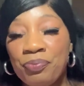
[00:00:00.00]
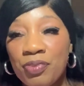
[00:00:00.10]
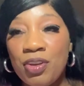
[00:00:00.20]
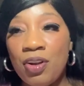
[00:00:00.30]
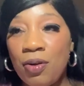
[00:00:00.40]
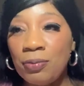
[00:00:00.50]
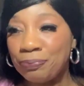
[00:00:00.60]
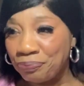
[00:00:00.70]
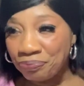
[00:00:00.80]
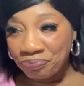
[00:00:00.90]
you know.
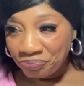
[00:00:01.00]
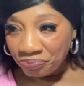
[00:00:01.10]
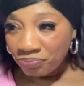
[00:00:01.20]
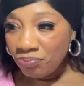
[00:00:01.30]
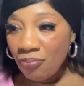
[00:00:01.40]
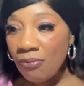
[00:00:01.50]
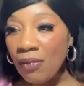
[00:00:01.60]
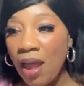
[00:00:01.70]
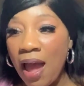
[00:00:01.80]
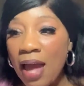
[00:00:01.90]

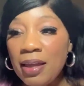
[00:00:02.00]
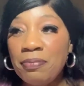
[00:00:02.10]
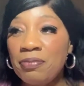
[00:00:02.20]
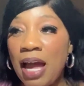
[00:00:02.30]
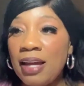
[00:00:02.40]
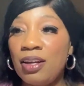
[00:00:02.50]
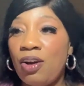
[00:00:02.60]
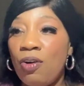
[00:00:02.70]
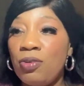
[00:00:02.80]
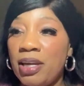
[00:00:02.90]
I can I can
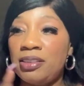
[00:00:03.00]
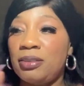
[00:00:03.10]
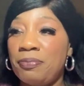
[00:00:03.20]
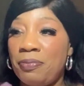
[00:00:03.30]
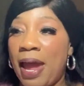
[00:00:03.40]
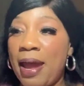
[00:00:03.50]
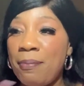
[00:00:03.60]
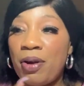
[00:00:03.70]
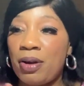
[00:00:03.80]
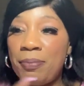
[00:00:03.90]
go get some
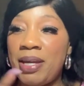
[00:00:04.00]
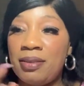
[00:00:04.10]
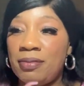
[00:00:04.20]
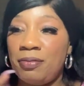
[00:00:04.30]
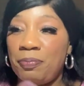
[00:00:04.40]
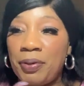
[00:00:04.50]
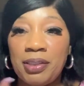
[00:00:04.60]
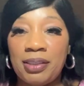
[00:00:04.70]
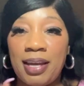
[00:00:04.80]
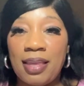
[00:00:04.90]
hamburger meat and put
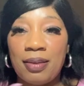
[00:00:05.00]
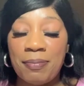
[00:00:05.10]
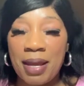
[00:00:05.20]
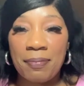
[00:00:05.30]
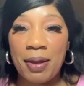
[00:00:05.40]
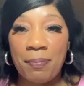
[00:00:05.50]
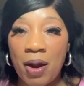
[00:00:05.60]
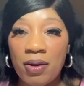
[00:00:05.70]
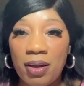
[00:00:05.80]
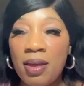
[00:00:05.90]
it together and make me a
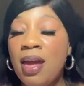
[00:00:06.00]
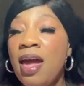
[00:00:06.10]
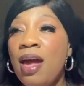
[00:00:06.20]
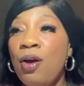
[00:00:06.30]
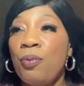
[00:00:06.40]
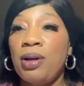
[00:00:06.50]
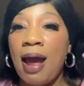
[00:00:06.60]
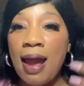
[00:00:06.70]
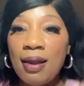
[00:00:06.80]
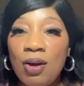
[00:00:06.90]
burger. When
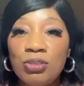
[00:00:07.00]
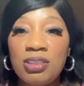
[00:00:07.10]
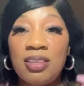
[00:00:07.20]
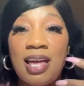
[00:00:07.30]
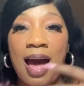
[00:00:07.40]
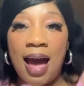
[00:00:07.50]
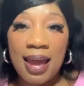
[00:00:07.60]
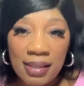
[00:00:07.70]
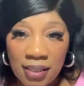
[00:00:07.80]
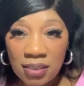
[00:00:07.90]
I go to the
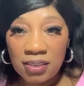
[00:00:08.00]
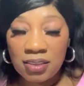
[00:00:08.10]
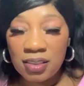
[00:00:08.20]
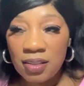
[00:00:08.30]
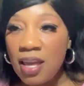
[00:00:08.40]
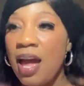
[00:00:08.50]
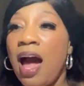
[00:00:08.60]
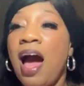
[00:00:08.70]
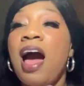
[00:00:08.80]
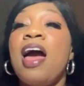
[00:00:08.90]
islands,
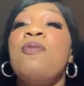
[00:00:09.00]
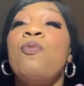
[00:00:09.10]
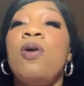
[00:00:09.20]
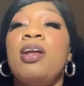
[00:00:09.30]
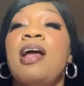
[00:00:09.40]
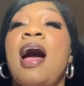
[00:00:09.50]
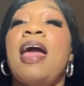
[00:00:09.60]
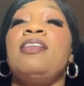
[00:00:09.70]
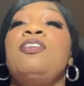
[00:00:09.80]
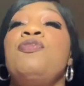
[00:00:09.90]
I want
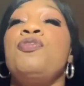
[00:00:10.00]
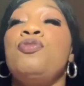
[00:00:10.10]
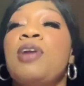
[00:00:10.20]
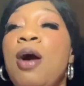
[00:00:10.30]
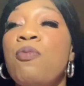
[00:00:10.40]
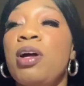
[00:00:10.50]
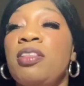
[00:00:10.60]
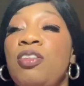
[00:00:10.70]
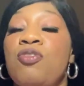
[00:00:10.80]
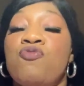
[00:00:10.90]
island food. I want
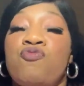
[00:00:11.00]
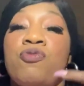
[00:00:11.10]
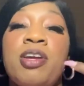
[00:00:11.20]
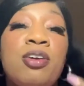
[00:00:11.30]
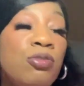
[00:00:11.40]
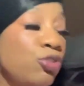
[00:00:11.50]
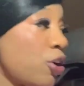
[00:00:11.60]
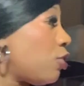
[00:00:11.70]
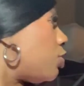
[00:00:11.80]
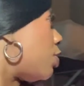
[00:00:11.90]
real jerk